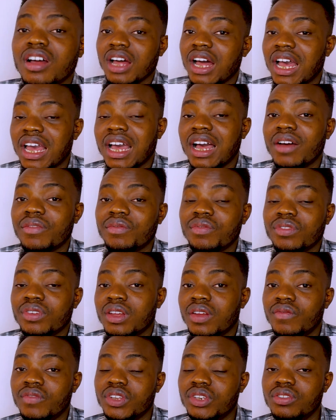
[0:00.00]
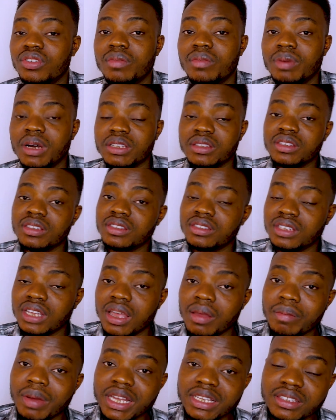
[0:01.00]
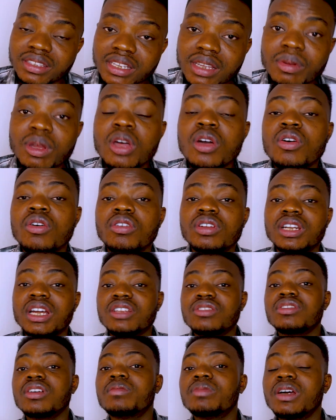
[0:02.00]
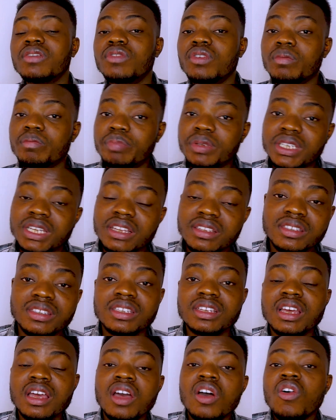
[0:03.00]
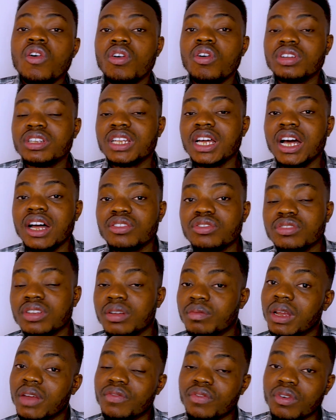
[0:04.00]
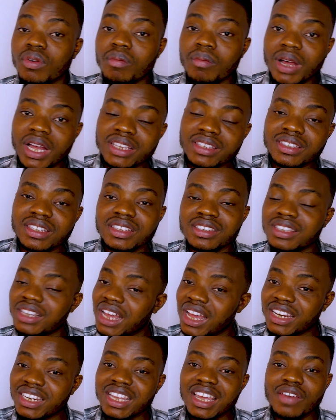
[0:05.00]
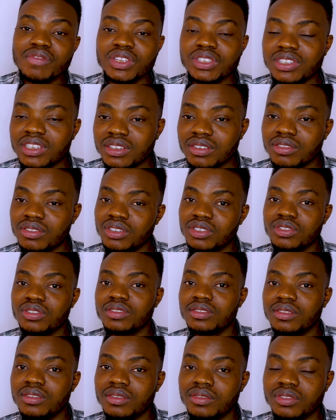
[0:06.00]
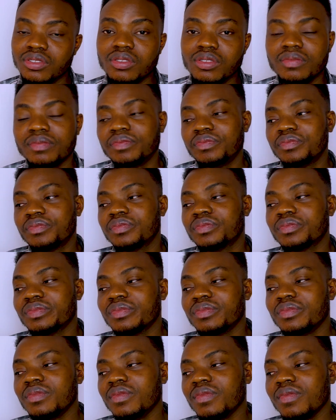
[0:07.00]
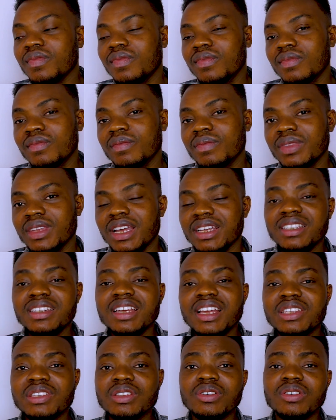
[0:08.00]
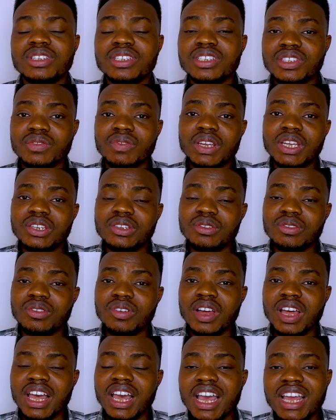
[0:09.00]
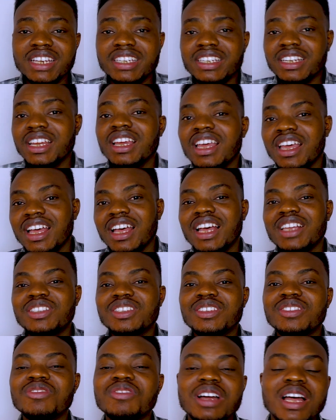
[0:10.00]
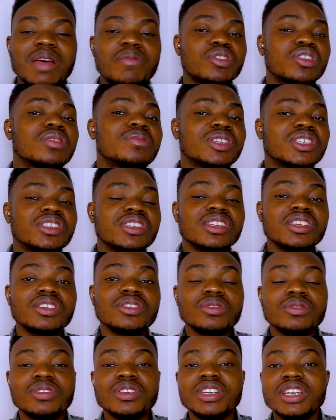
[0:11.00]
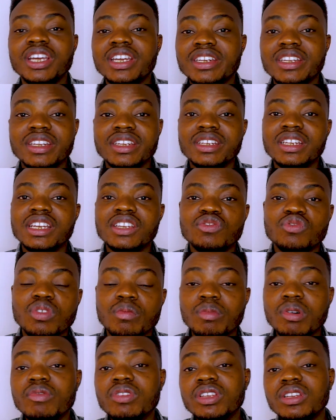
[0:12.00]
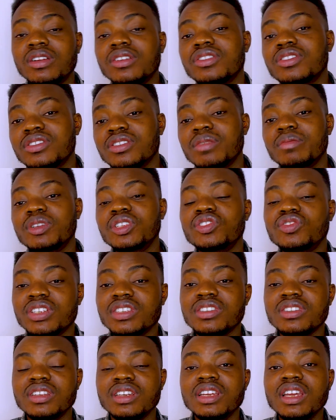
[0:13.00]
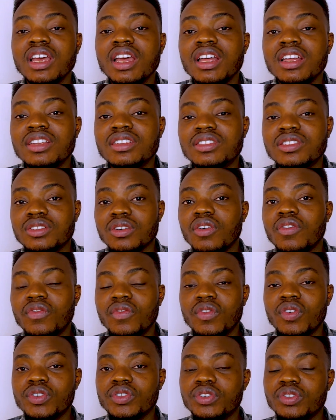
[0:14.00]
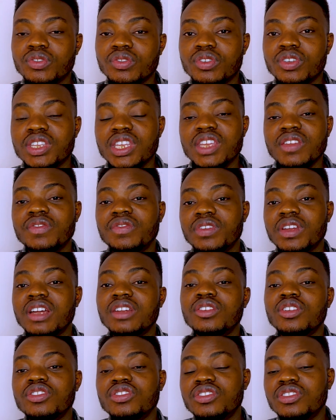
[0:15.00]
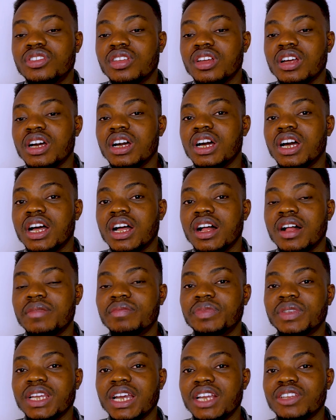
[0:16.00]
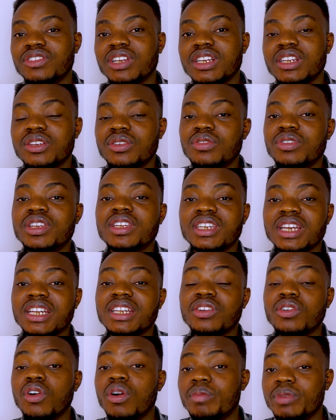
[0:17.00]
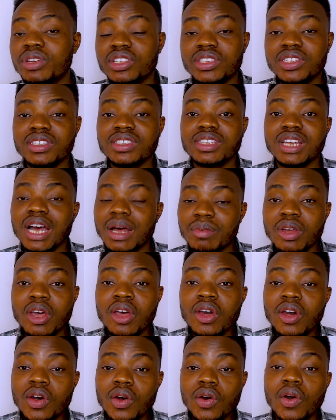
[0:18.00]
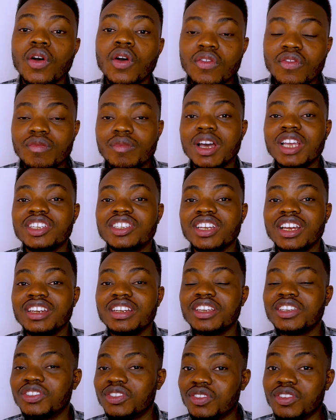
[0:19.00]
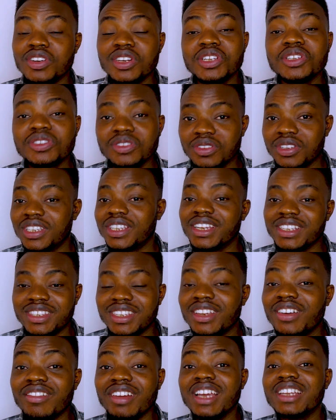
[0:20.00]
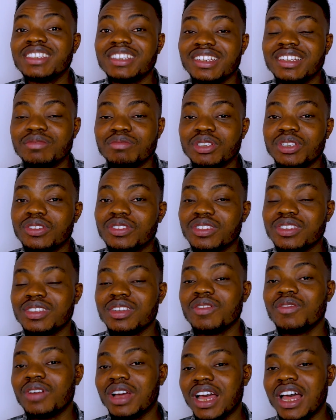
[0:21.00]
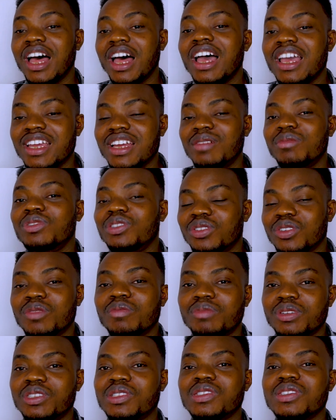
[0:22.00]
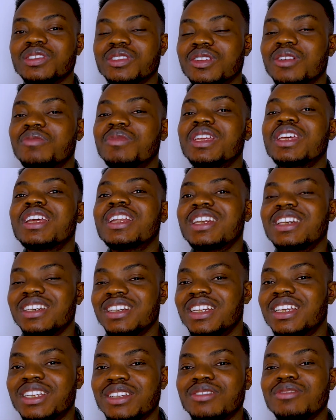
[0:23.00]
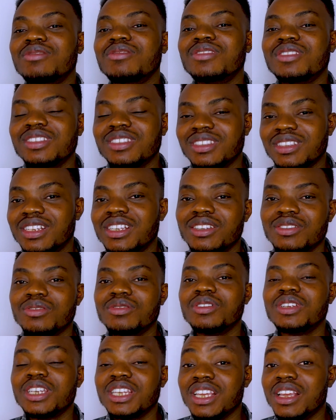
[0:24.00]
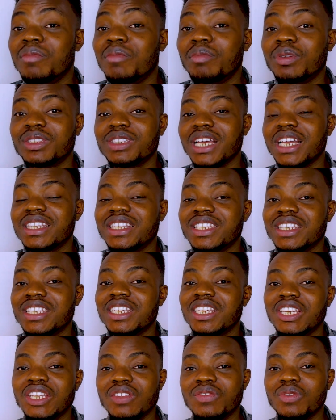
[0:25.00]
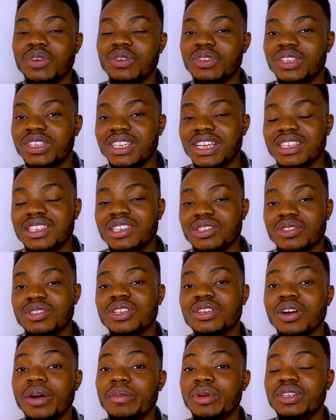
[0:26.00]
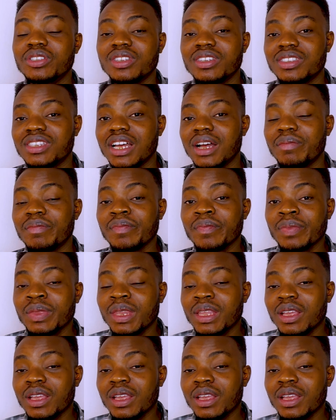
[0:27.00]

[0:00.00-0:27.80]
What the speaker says: I have video about step by step on how to apply for BSc, on how to apply for masters, and everything you need to know. So I think that's all on this video, and as you know, I'm gonna be seeing you in the next one. But we got some interesting stuff for you. If you are not actually looking at the community tab of my channel, you need to get in right there, because I am dropping some little important hints for you. Get into the community tab